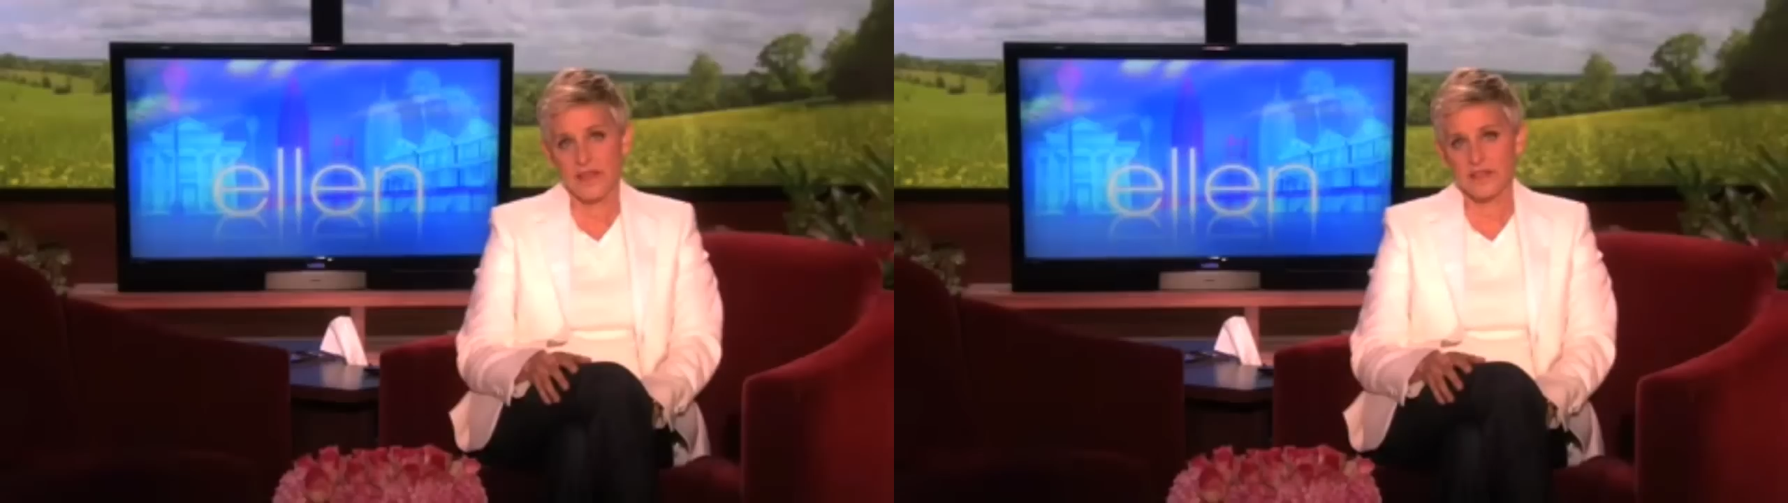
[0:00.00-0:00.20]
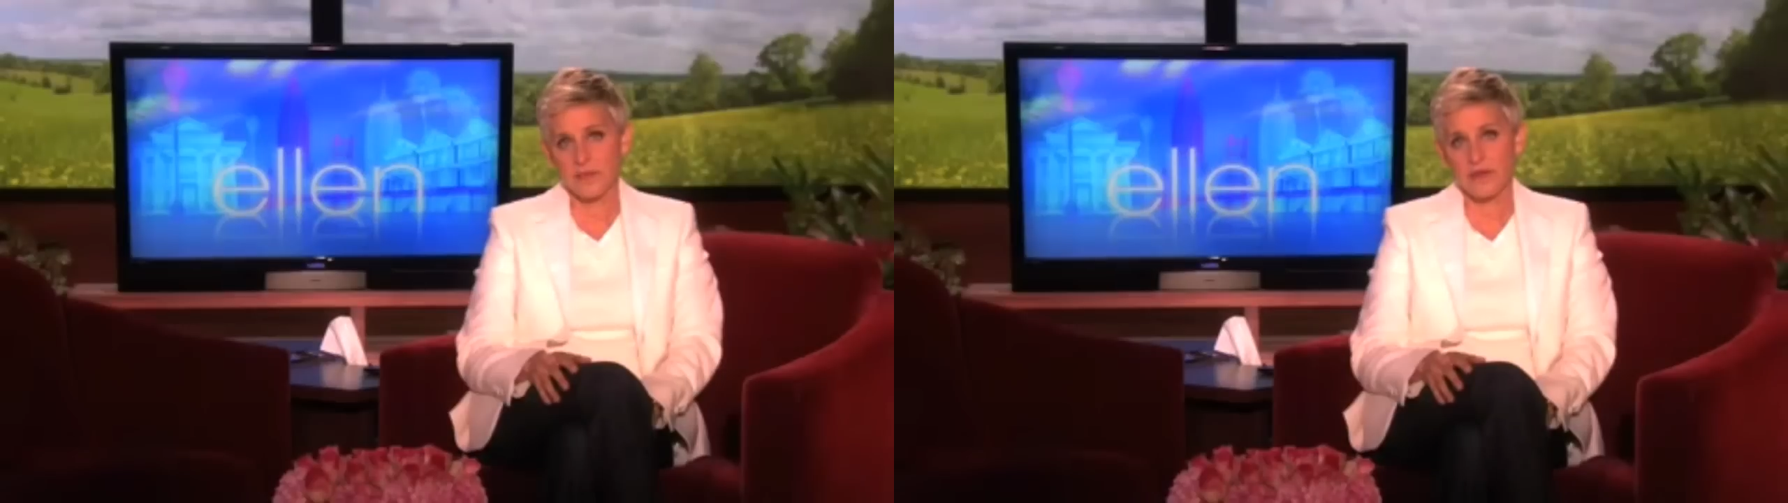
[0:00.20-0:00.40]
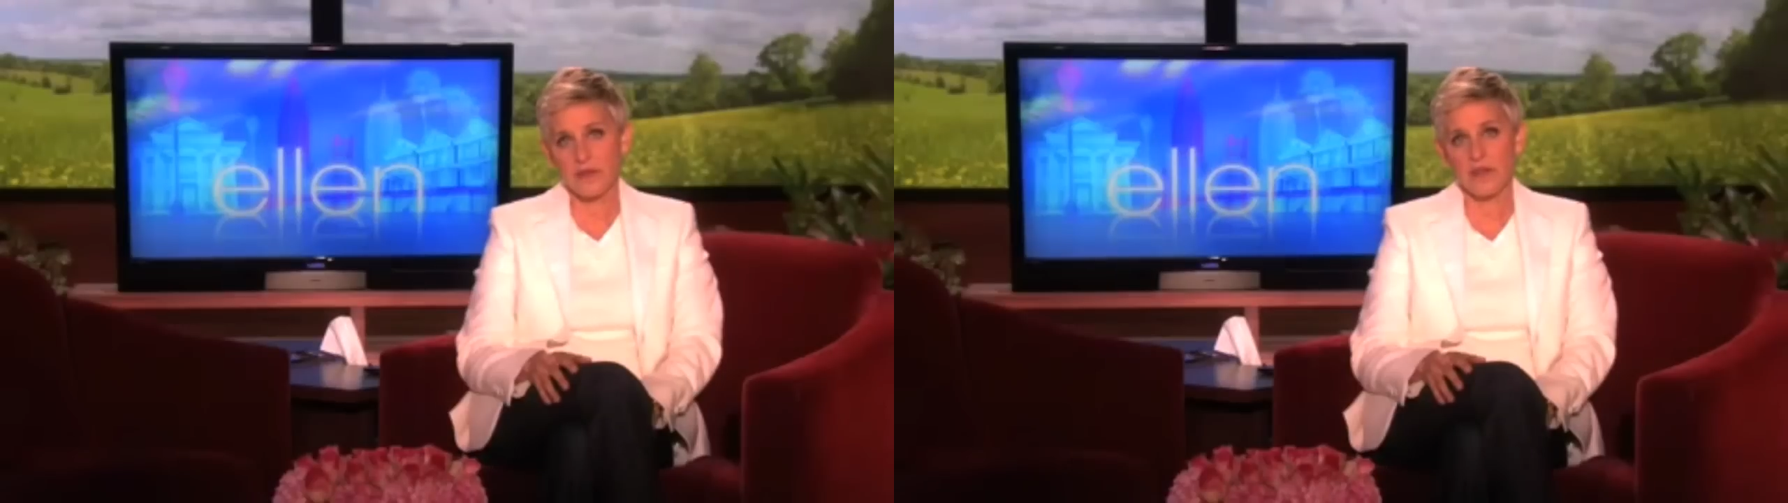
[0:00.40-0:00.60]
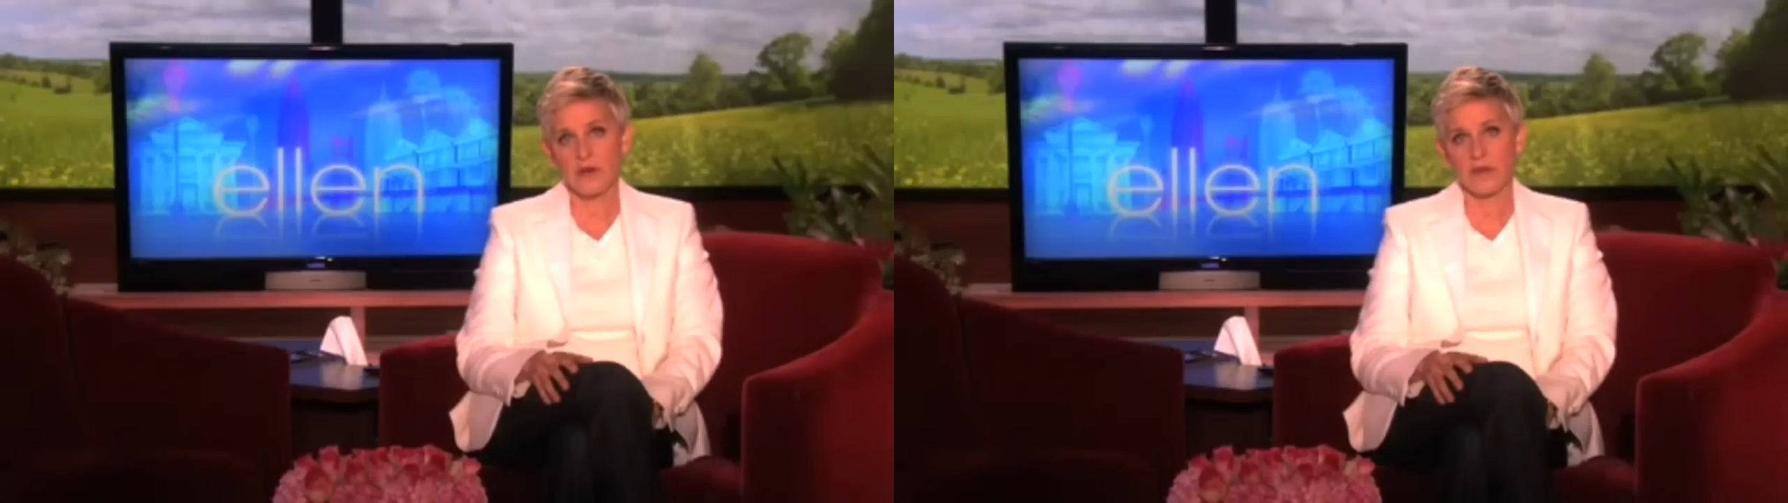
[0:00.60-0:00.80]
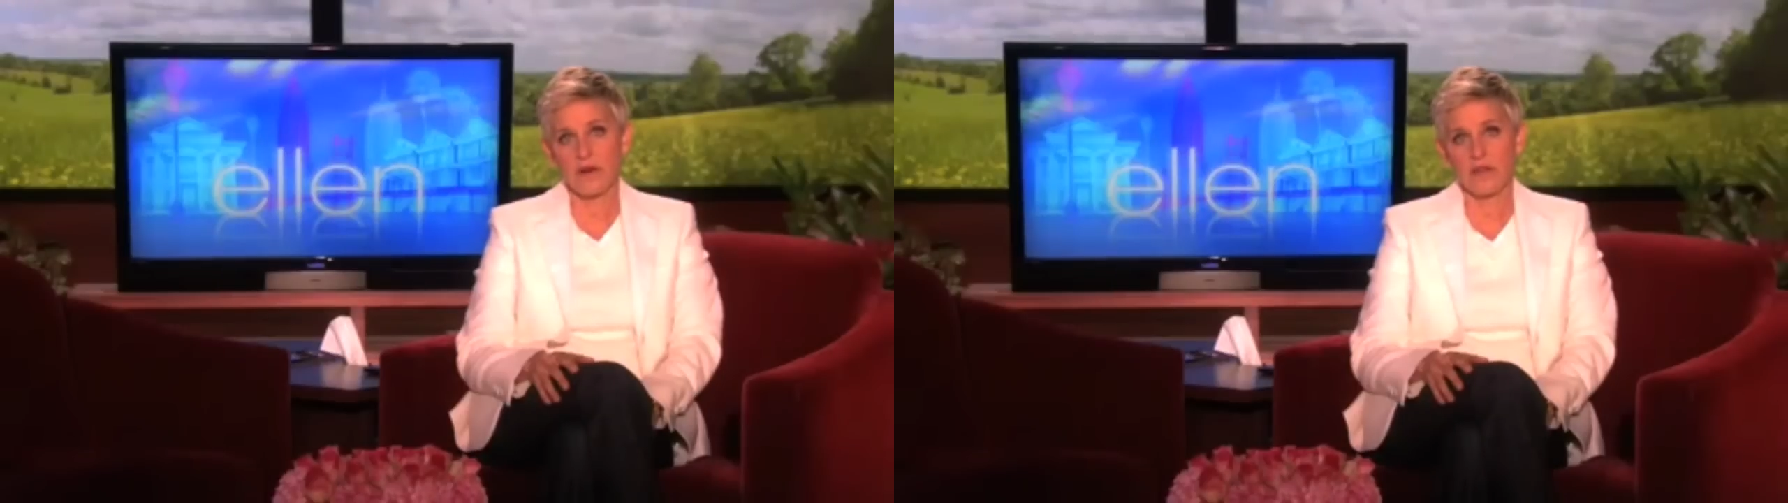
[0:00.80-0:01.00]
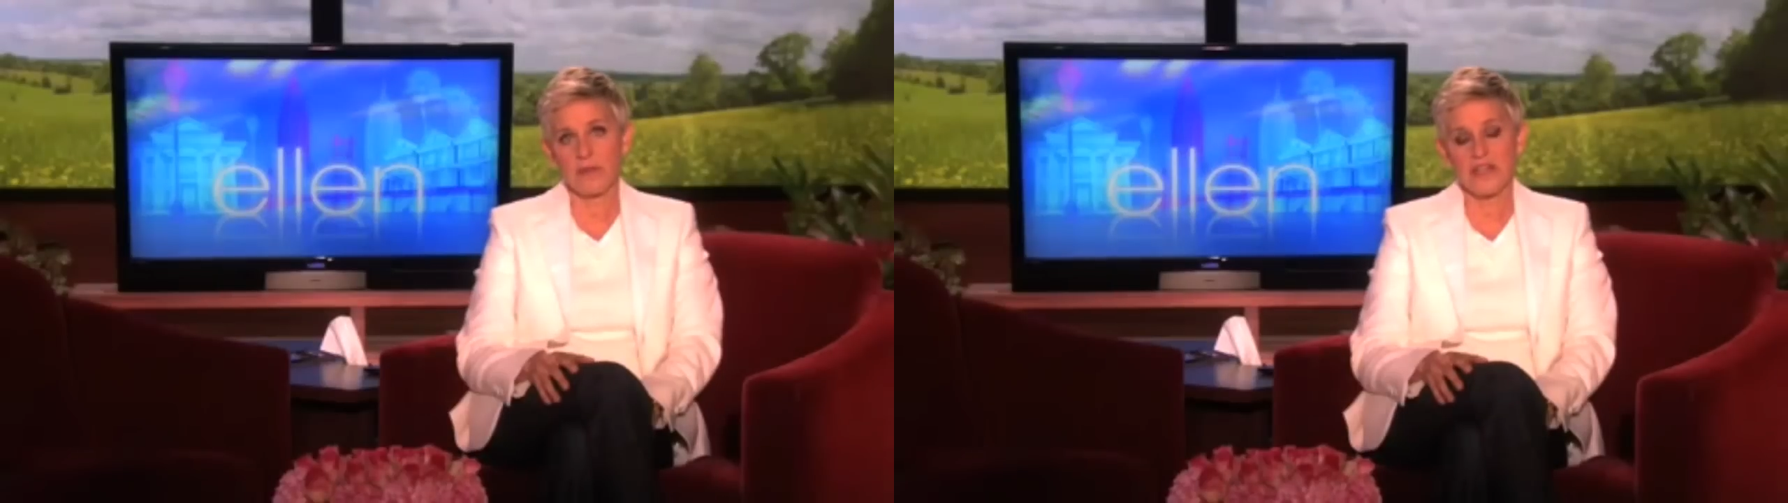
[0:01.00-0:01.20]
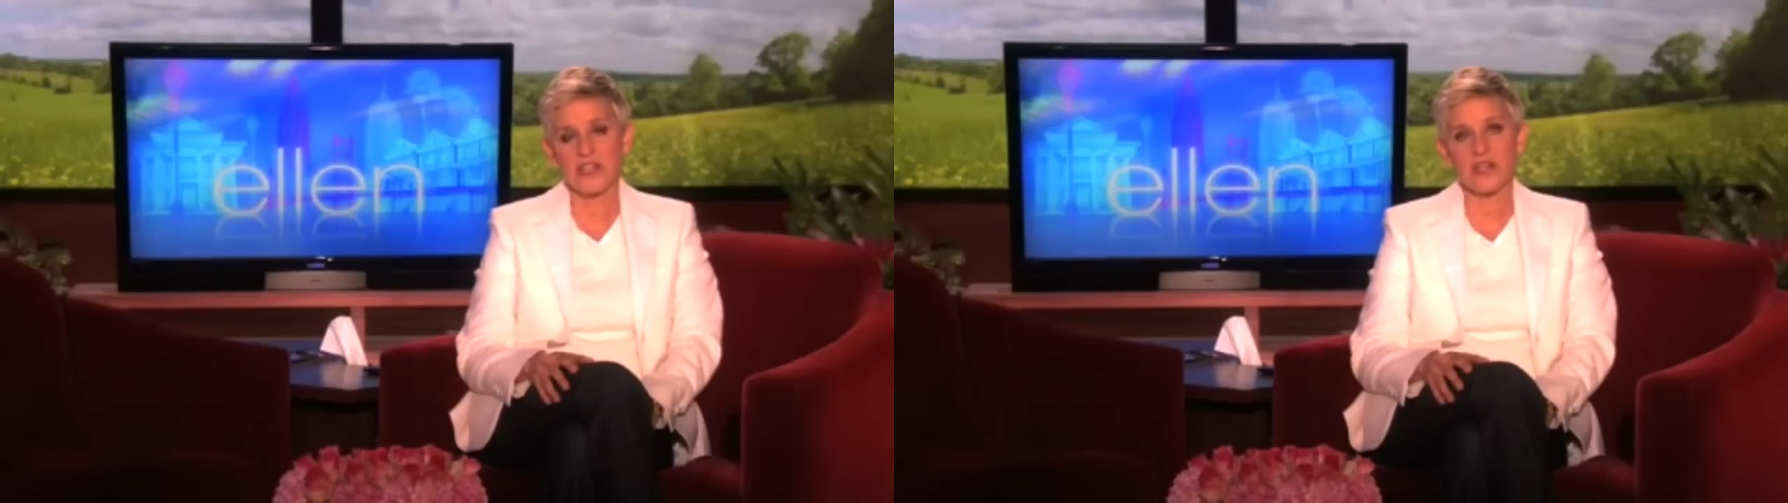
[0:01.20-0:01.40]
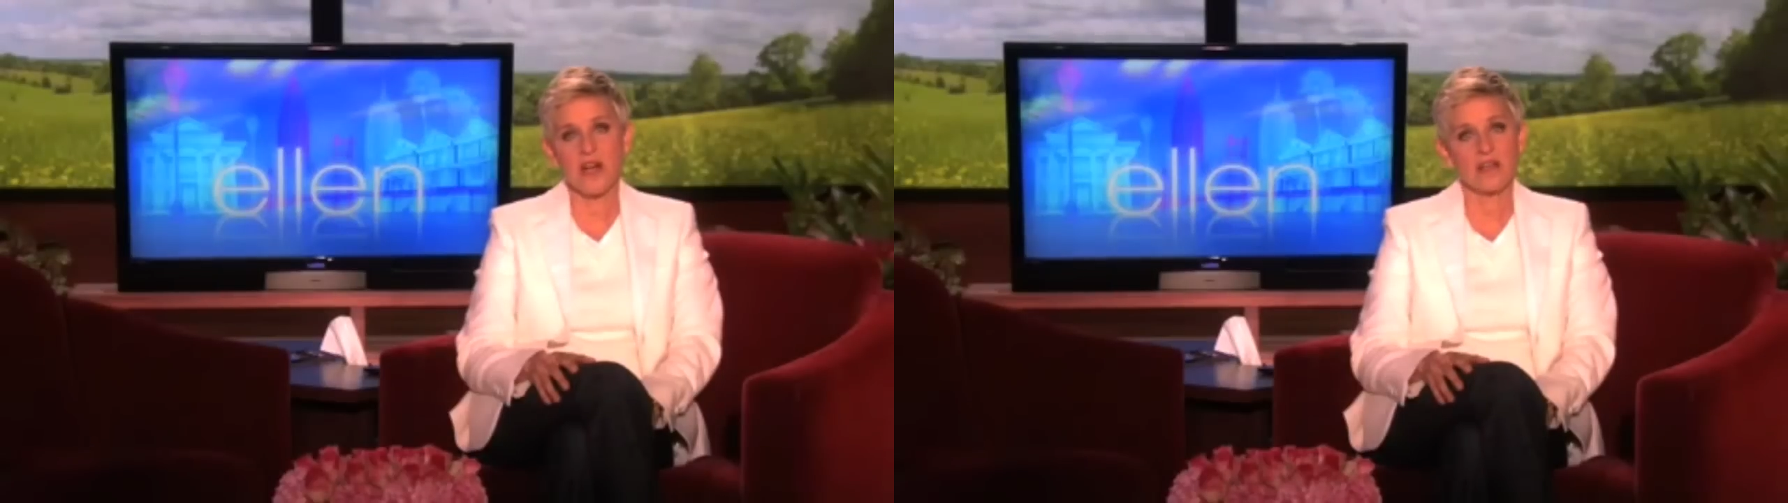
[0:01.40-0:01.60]
This month alone, there have been
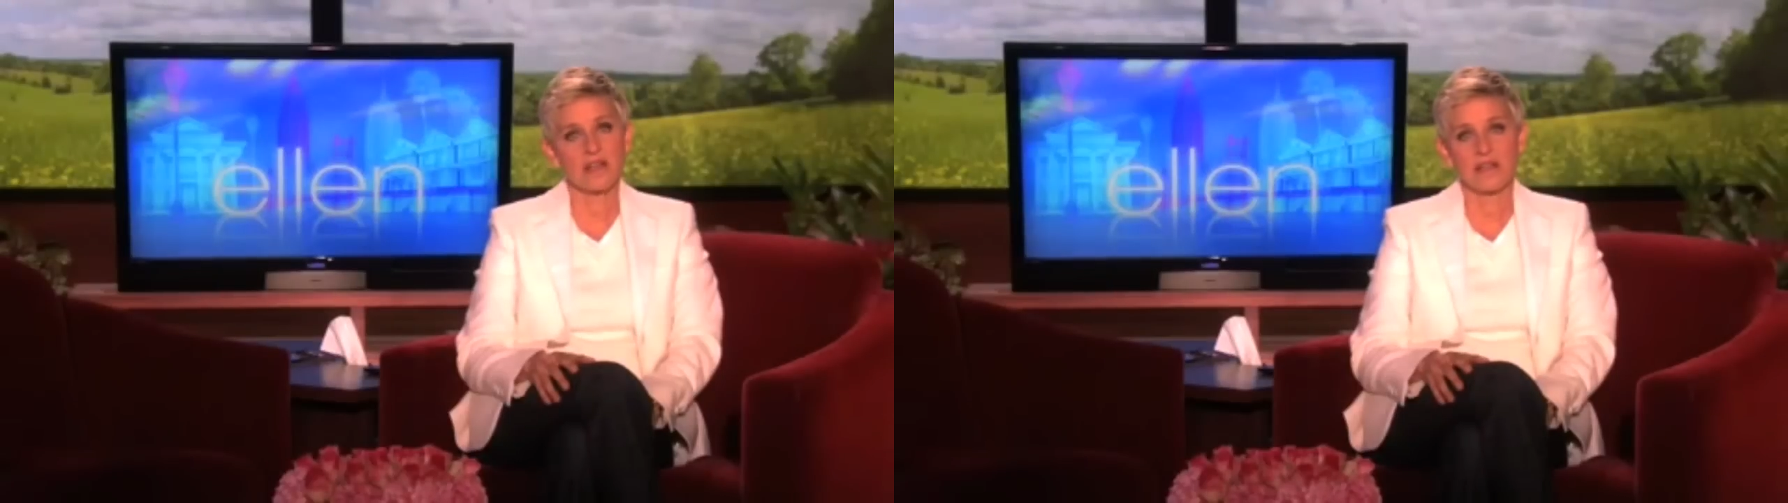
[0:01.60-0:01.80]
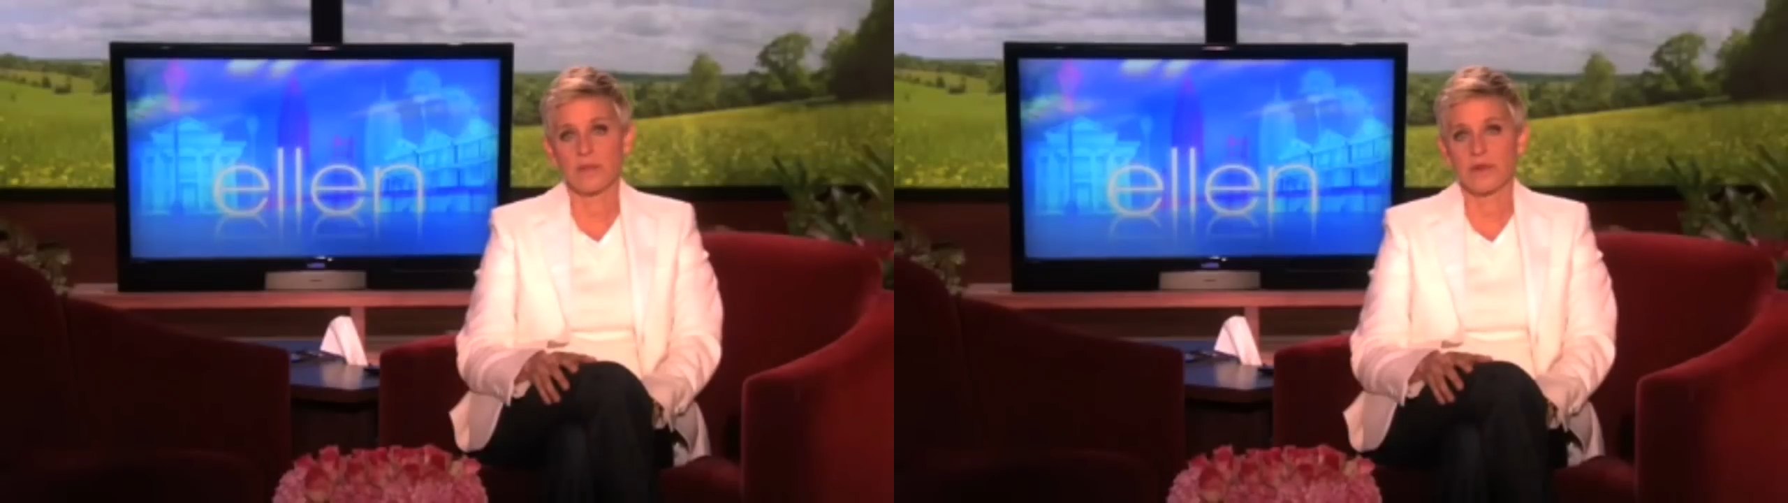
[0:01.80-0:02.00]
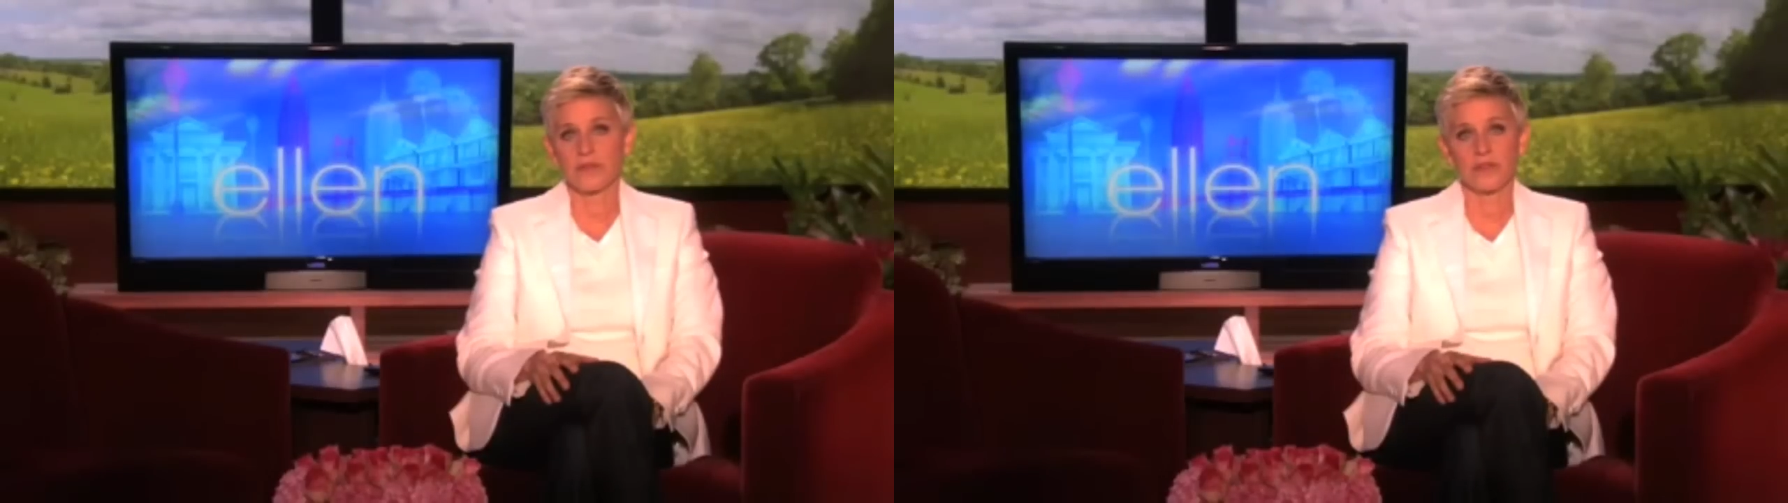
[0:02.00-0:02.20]
a shocking number of